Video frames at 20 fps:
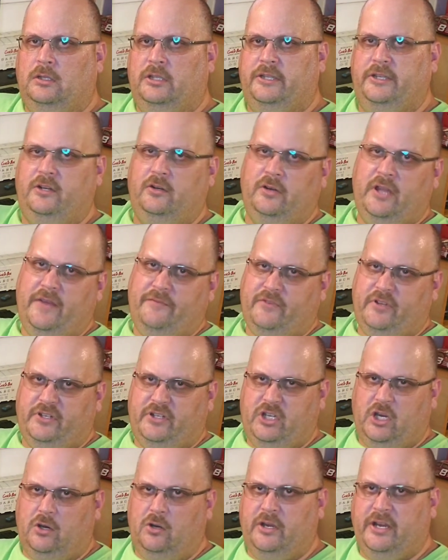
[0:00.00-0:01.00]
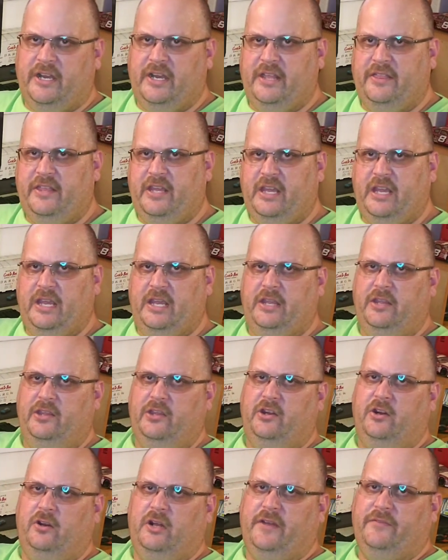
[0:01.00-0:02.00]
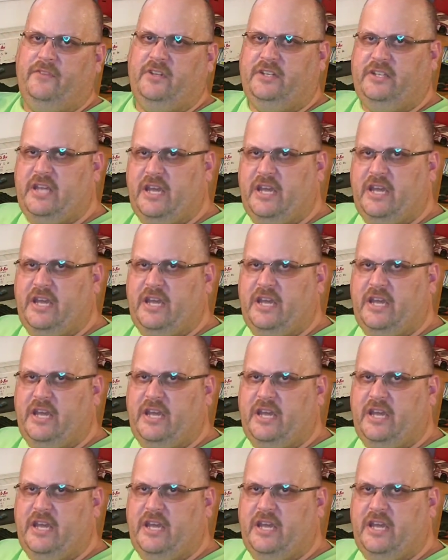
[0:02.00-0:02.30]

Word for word: You don't have to tone anything. You don't have to